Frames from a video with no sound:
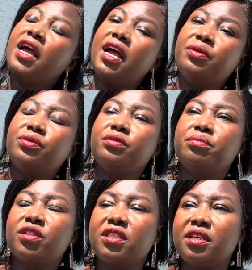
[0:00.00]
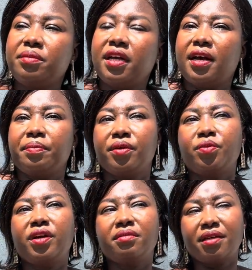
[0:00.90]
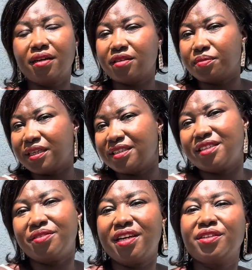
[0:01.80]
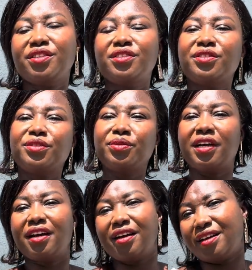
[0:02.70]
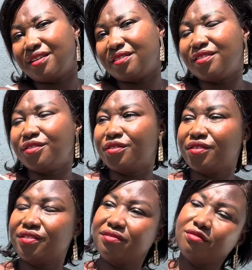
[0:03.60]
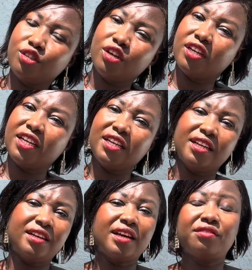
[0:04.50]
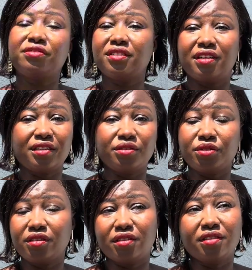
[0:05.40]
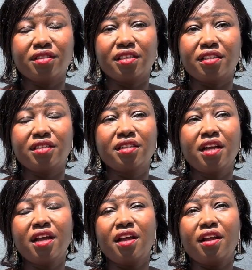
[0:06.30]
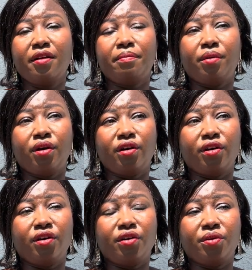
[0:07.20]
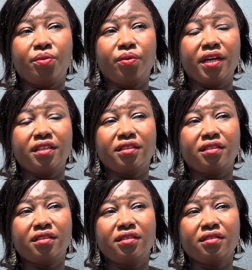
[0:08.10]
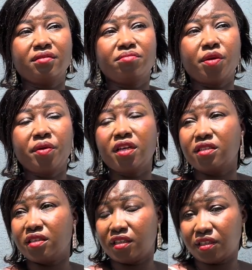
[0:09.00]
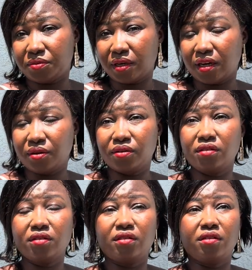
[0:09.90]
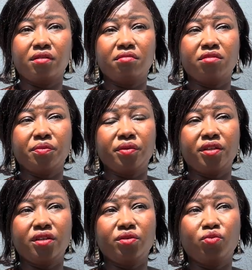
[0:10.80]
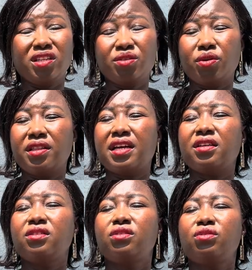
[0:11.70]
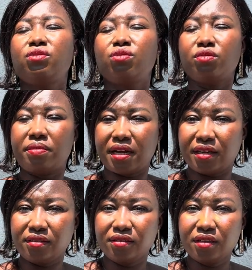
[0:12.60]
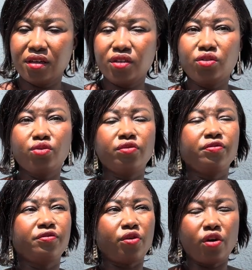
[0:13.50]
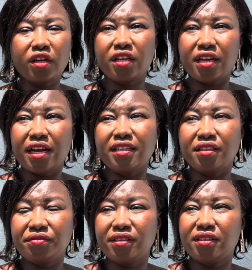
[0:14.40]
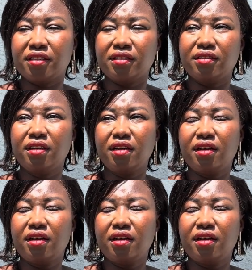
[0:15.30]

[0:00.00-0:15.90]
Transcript: I would mostly be happy when my husband is around, we are, talking and laughing and doing all those things. But when maybe he's not around, or maybe when the weather is too bad, too foggy and everything,